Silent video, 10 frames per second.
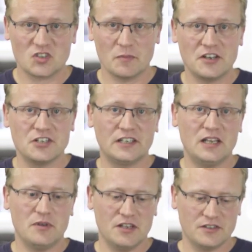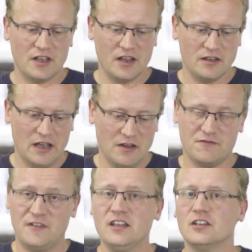So Magic Leap is a, a
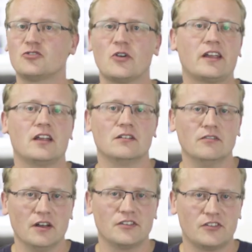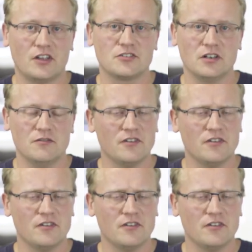finger tracking device essentially,